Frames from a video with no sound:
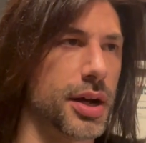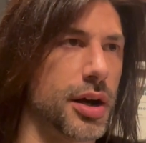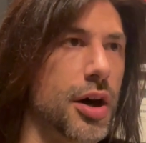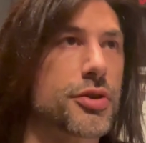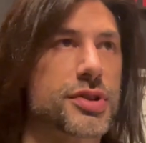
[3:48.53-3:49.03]

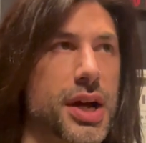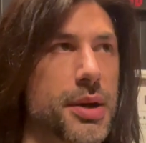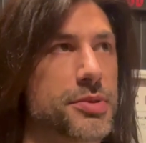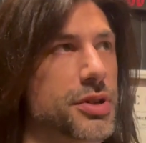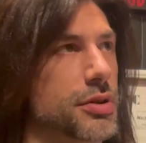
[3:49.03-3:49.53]
Other
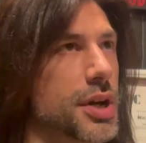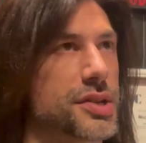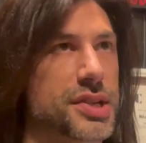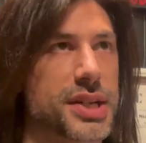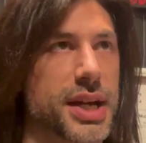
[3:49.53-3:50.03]
times you're on
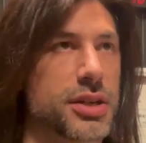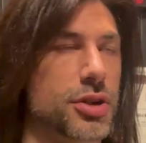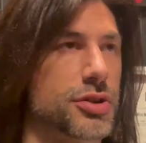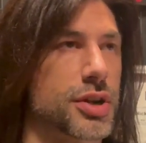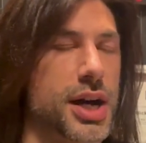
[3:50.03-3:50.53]
stage
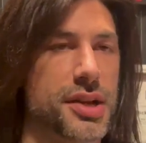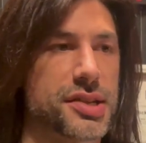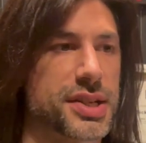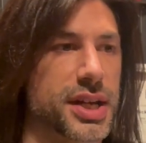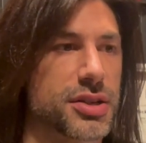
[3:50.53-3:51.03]
under hot
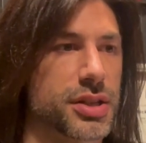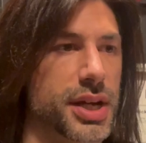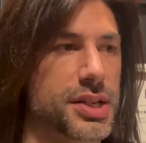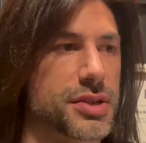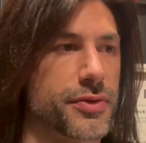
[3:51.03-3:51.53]
stage
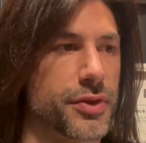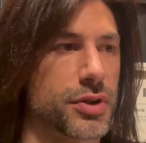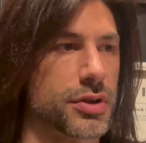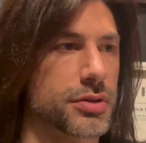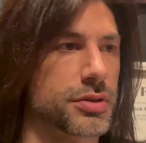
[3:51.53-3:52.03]
lights
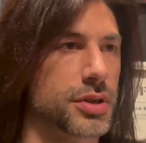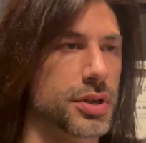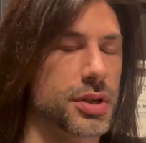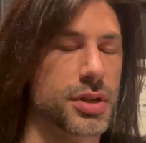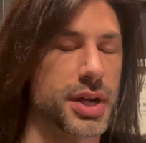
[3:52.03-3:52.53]
for
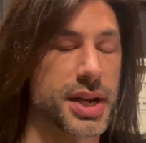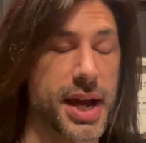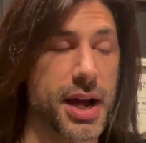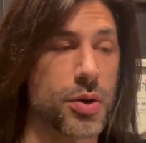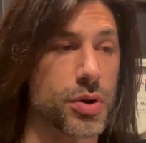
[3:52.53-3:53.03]
an
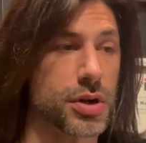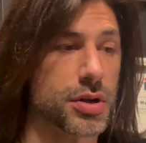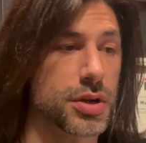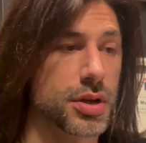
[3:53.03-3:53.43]
hour,